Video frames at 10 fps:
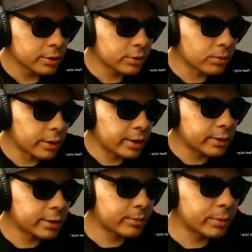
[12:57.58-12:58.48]

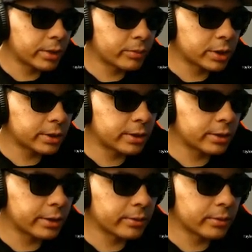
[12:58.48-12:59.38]
2018 Big
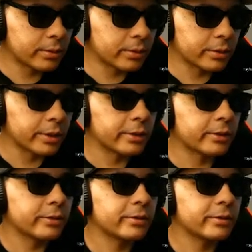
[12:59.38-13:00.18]
Machine Loop. Okay.